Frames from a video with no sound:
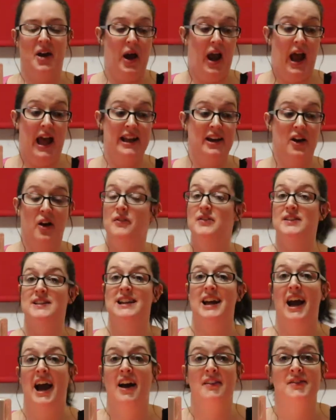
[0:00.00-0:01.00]
and
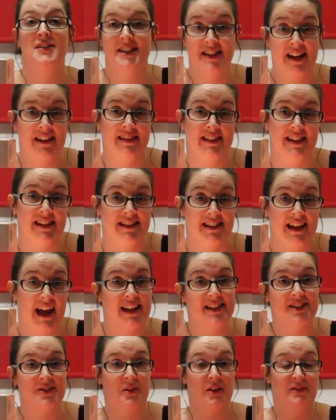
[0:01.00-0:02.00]
obviously I haven't done this
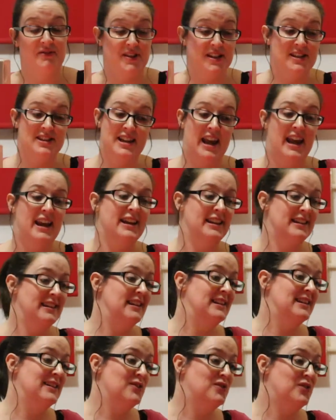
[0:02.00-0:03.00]
yet, so I've just taken
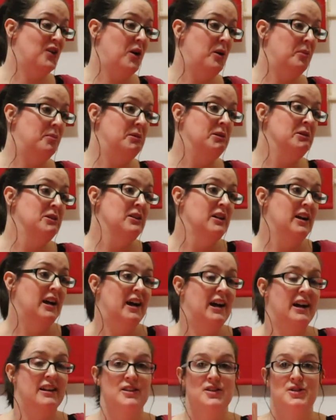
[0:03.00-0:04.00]
this from
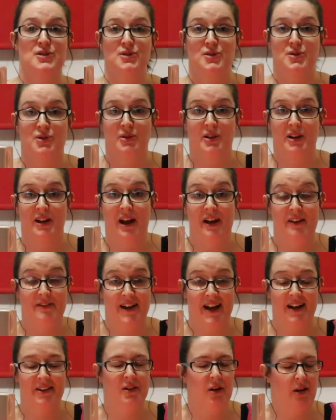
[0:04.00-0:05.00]
the tutorial I
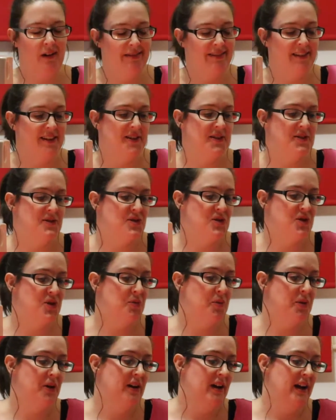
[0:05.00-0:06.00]
found on the
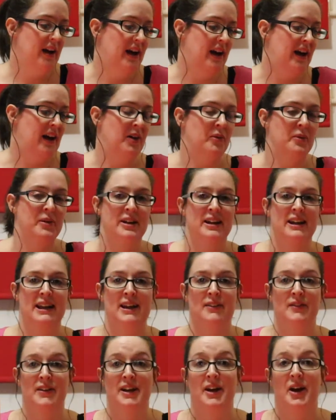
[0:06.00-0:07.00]
YouTube. We're going to
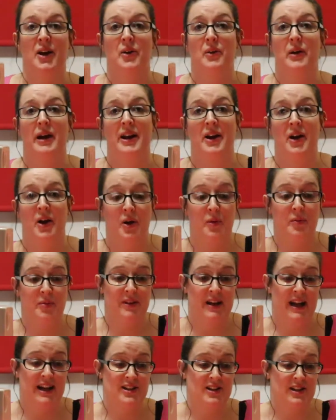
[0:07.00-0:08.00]
give it a go and hope
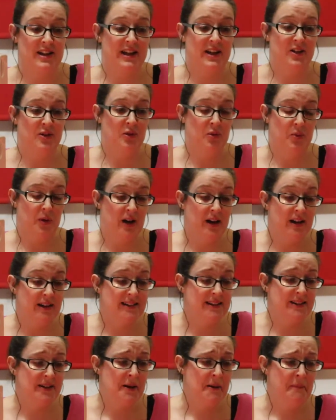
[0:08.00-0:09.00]
that actually it all
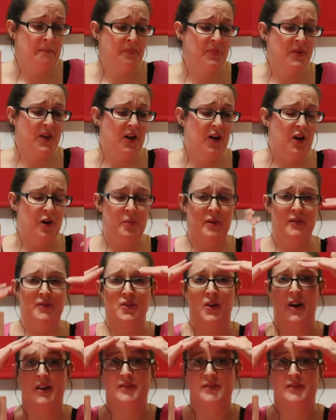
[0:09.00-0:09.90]
works. I hope I've got